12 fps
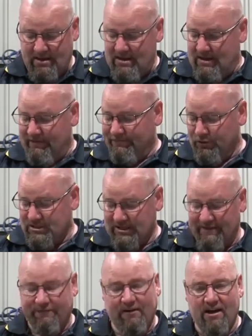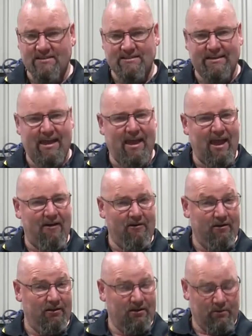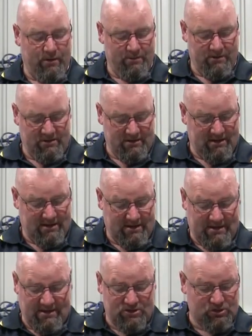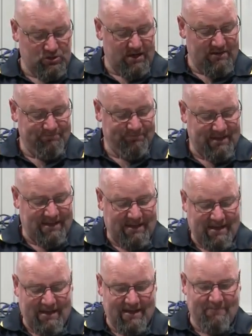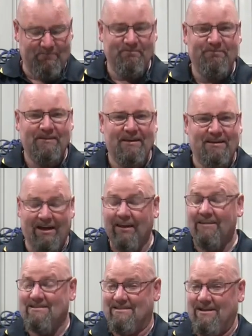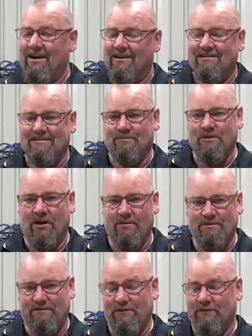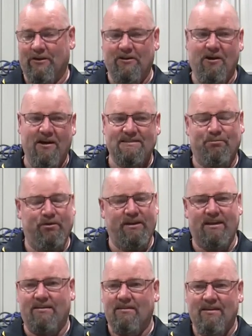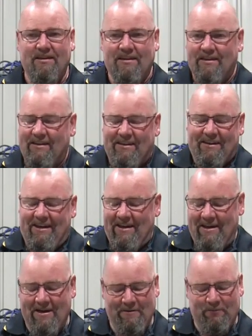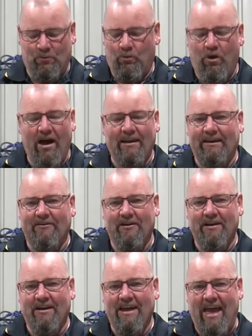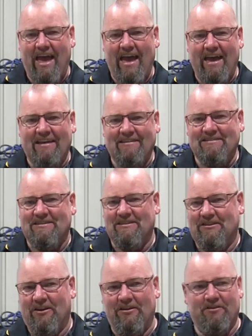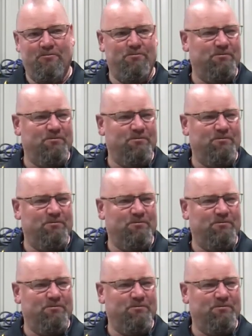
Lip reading: Unfortunately for us in the aerial equipment industry, colours suck sometimes. If you've got a nice pretty white Lyra and you know you're